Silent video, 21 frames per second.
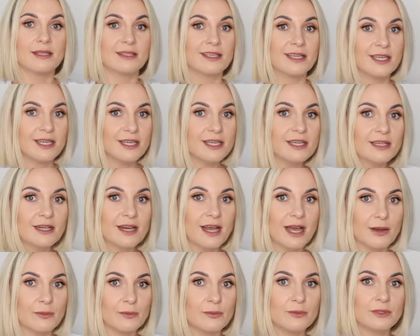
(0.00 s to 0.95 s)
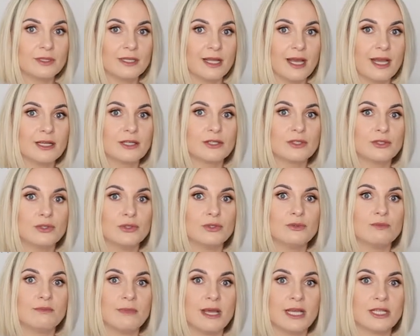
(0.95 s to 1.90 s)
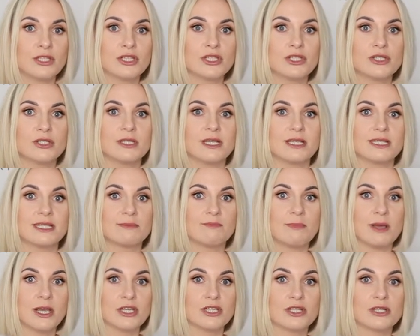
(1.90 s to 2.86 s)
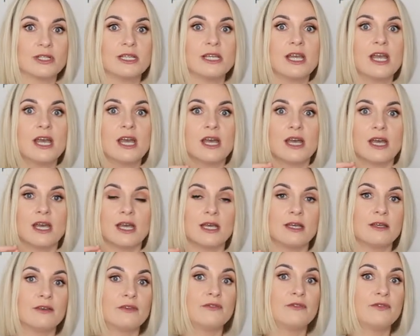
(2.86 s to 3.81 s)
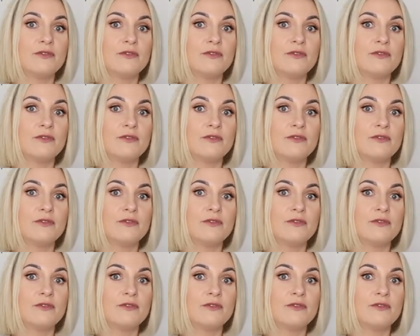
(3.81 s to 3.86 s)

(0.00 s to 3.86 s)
and here I would like to mention especially uh,